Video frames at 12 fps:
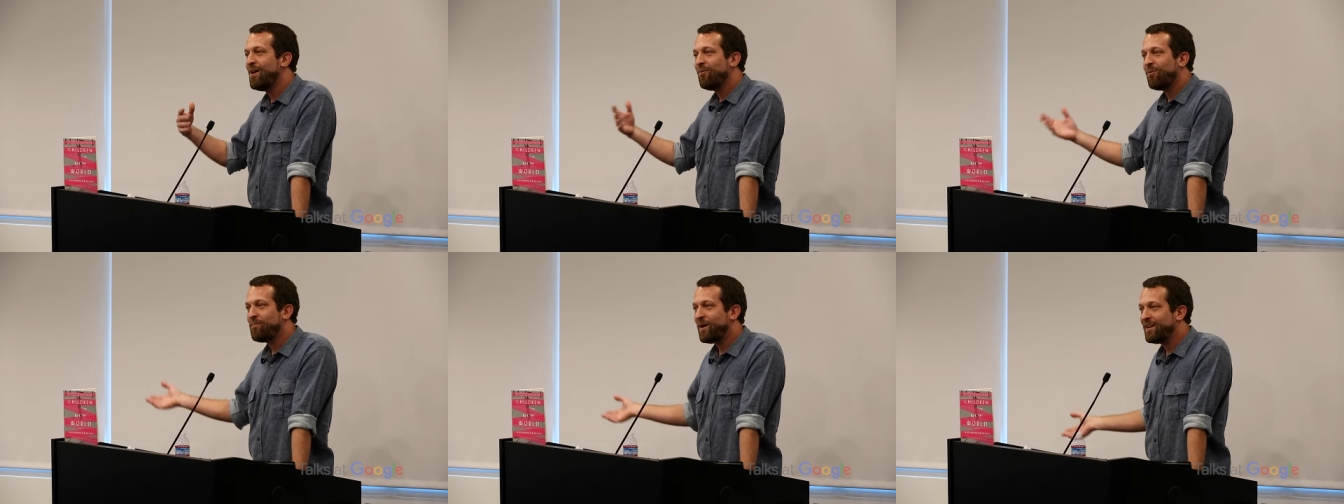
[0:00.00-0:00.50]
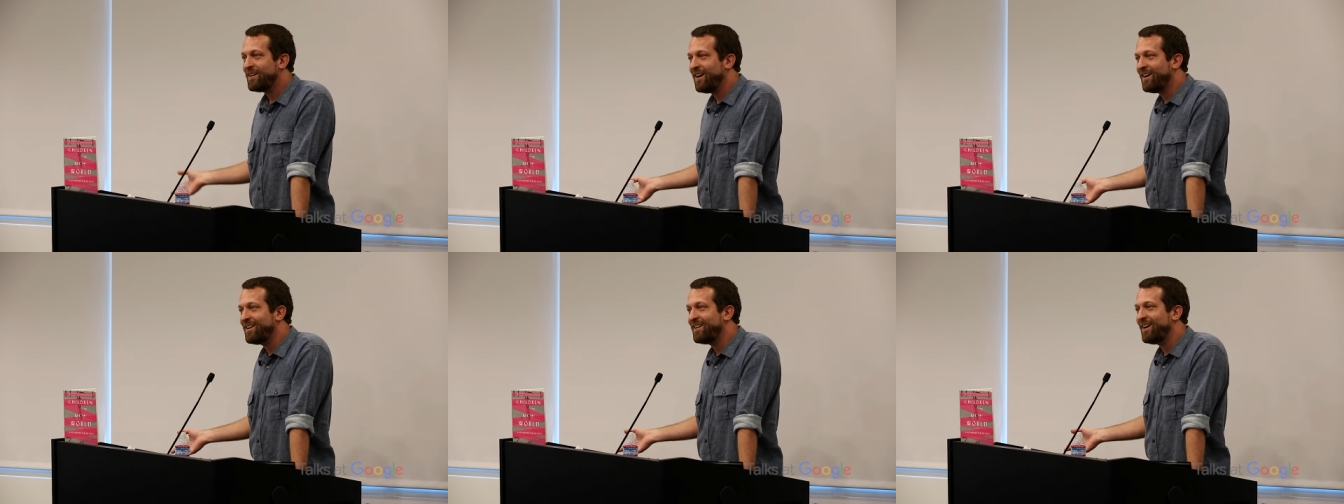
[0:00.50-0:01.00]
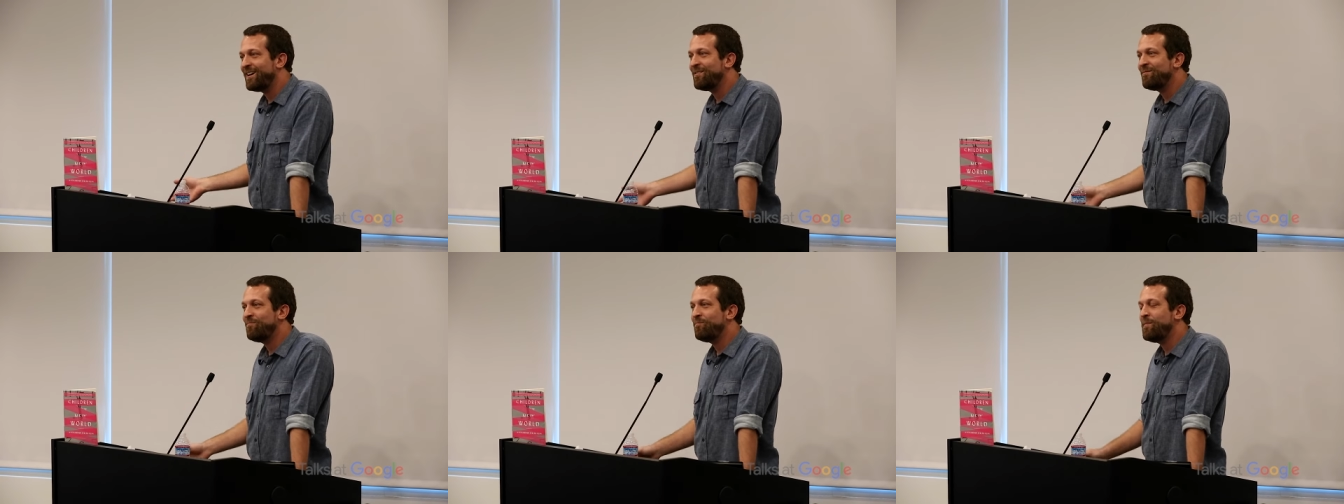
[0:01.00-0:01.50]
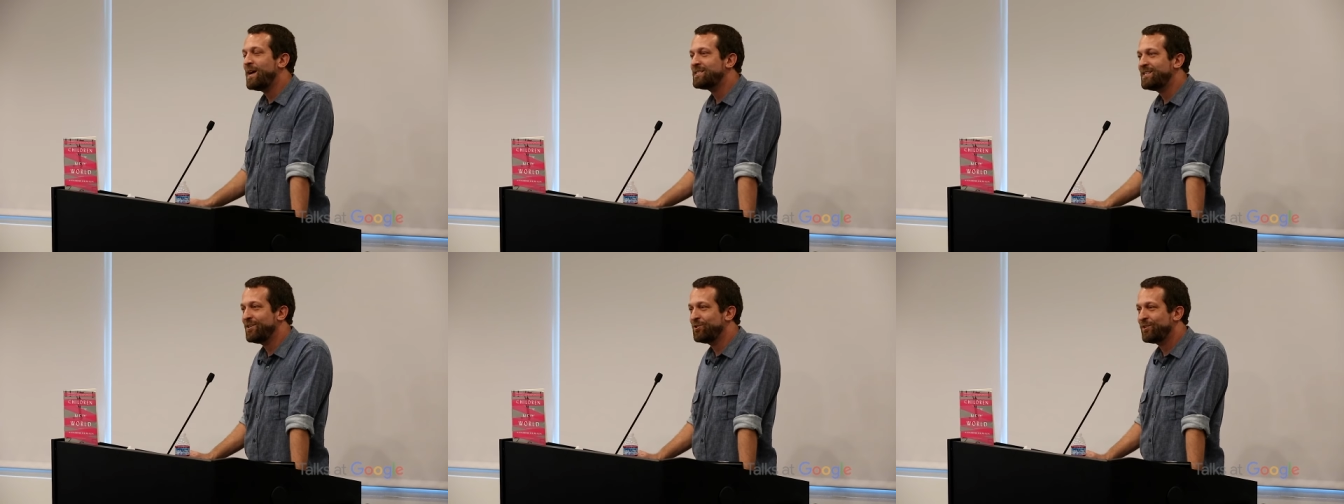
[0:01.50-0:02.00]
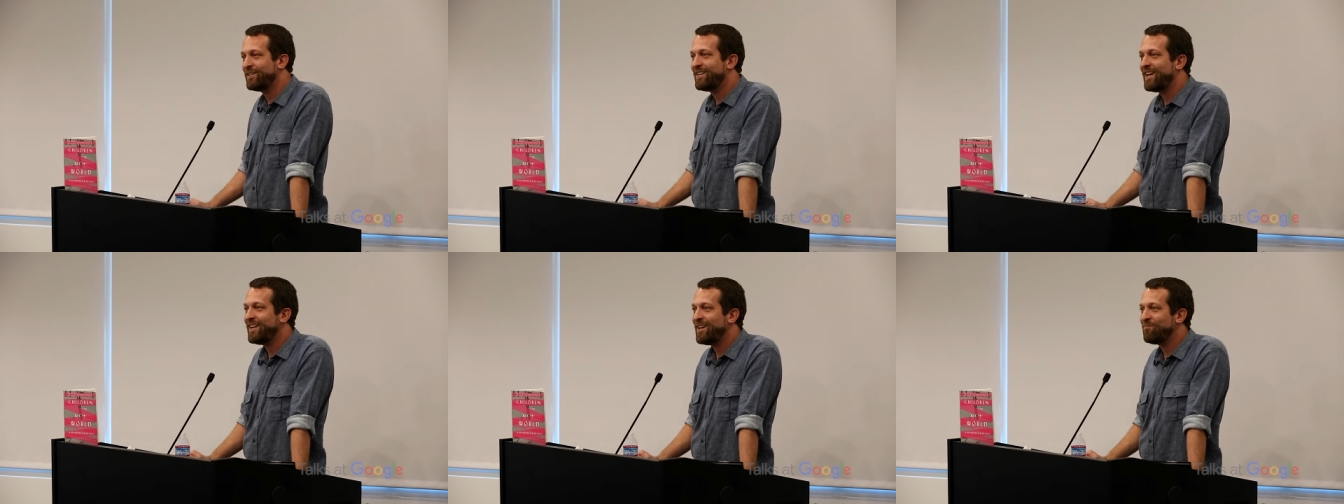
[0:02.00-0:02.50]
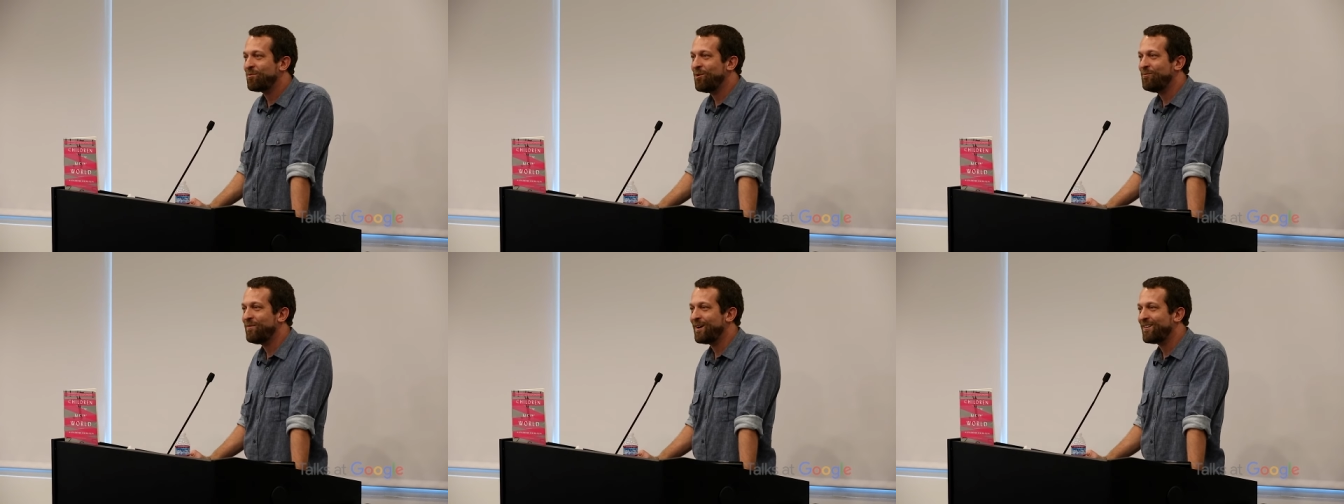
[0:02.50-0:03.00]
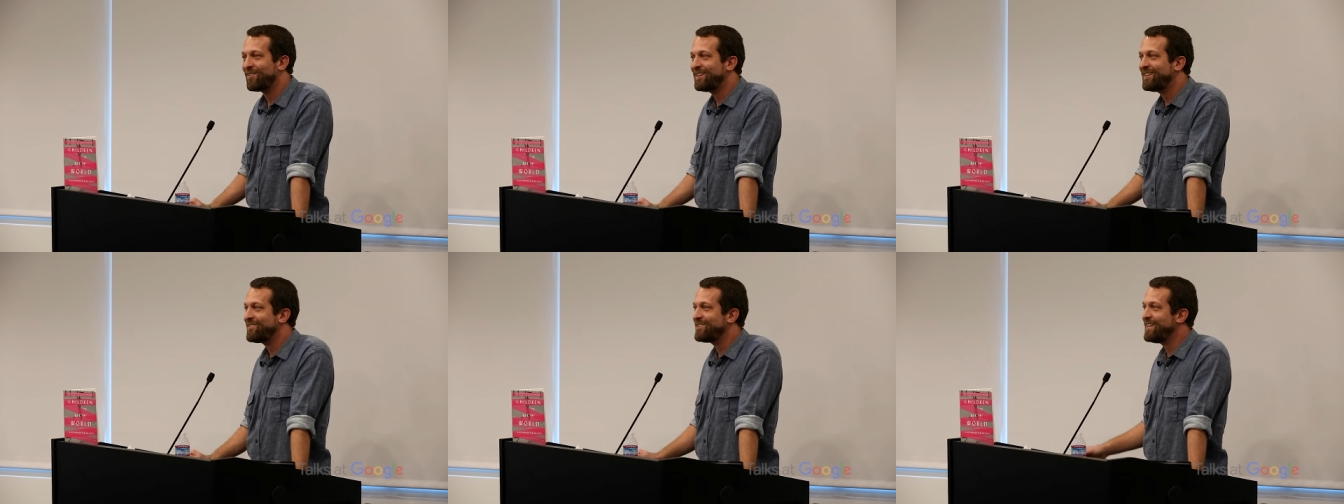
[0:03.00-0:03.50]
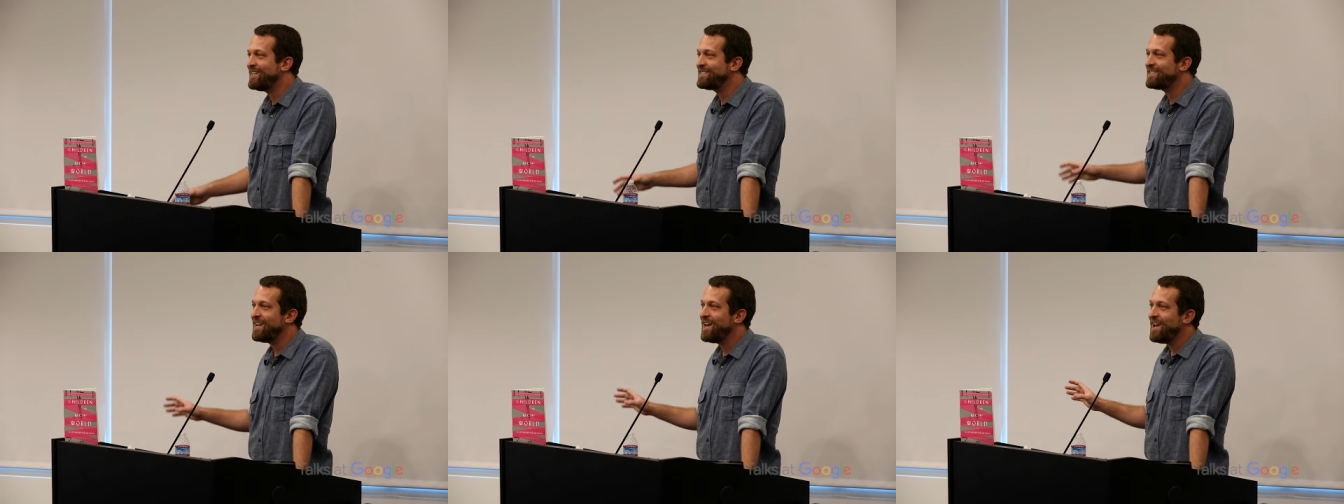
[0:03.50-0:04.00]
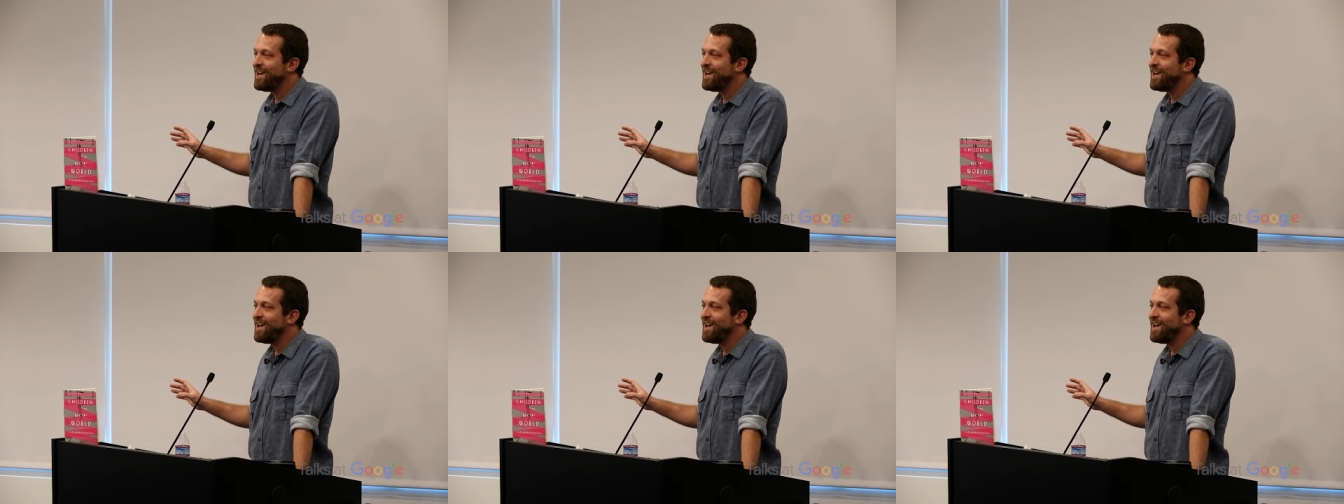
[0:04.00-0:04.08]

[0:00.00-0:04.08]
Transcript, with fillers: What about an un unmessaged dating profile, right? There are these.